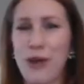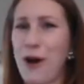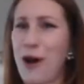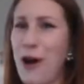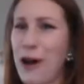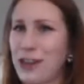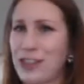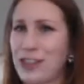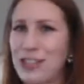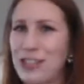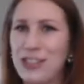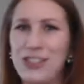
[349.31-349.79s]

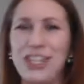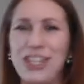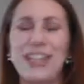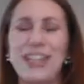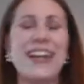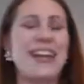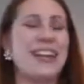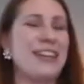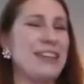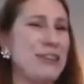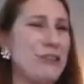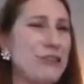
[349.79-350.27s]
oxygen
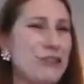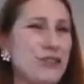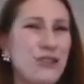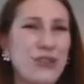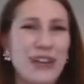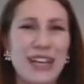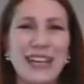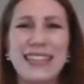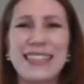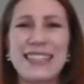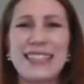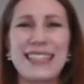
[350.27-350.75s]
and
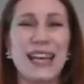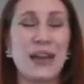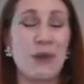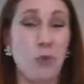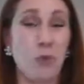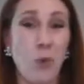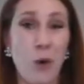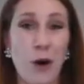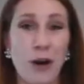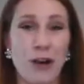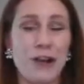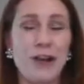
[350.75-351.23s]
nutrients and
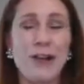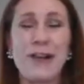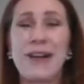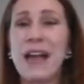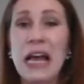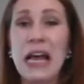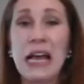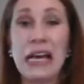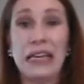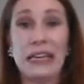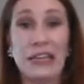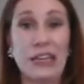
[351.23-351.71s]
water,
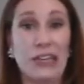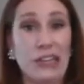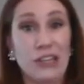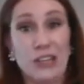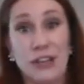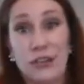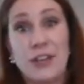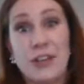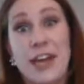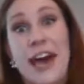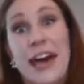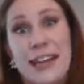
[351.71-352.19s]

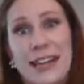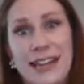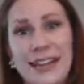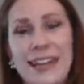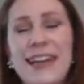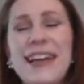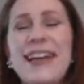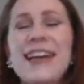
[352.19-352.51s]
you're dead.